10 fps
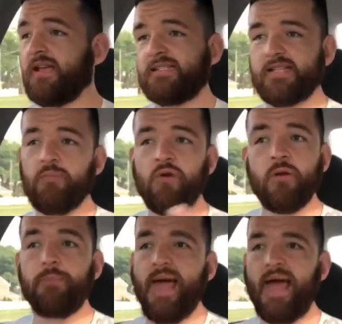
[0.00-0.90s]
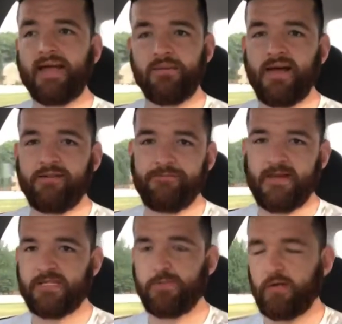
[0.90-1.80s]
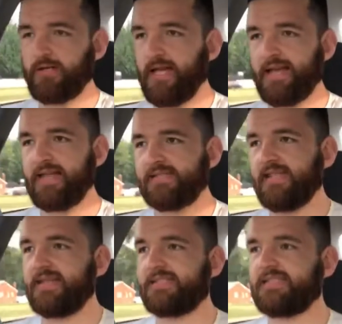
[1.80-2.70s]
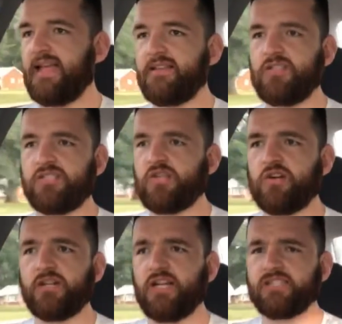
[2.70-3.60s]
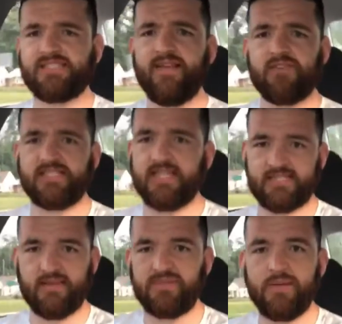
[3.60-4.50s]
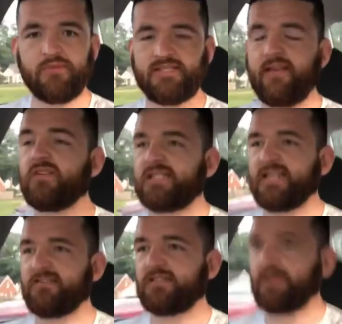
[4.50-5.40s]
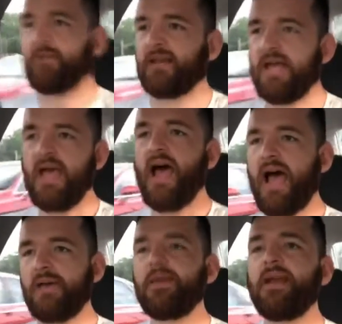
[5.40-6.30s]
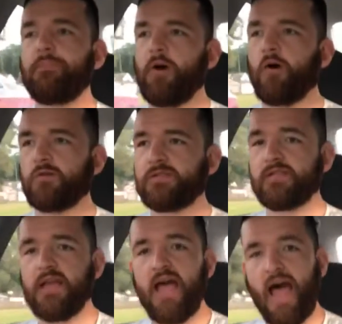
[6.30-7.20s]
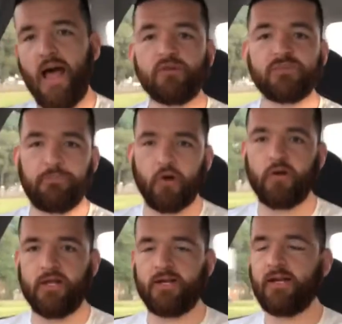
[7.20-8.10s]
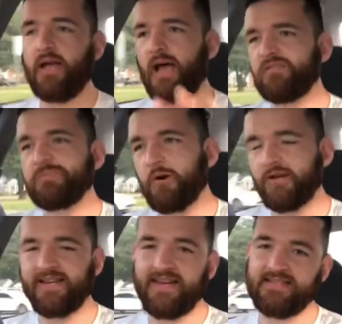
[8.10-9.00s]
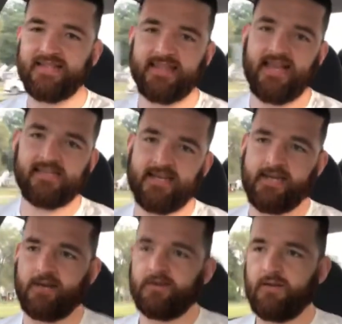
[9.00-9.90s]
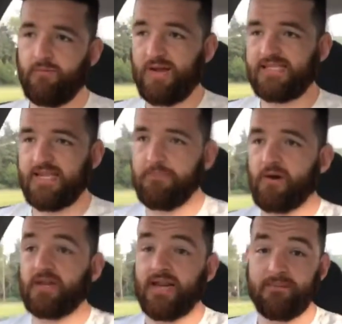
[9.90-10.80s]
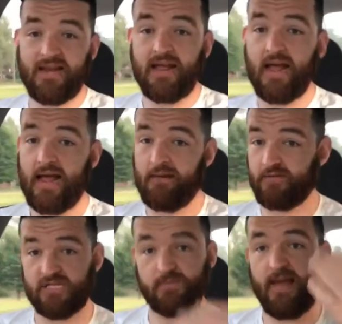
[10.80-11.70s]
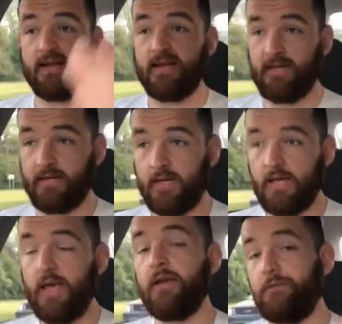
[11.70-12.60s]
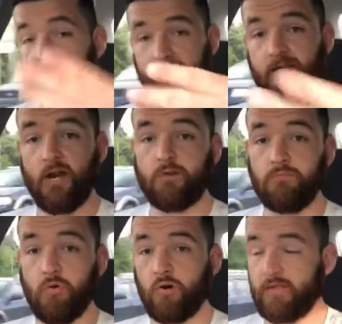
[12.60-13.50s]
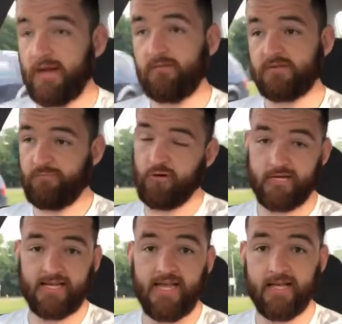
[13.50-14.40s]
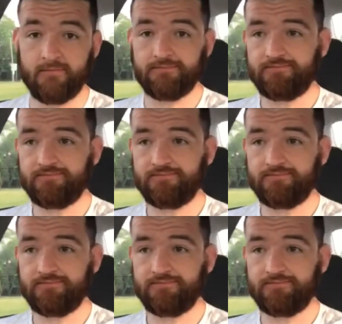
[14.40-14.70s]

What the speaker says: Somewhere back on my Facebook, like, it's like circa September 17 or something, I made a post. I was burning $18,000 a year. When I say burning, I mean I was spending $1,500 more than I was bringing in.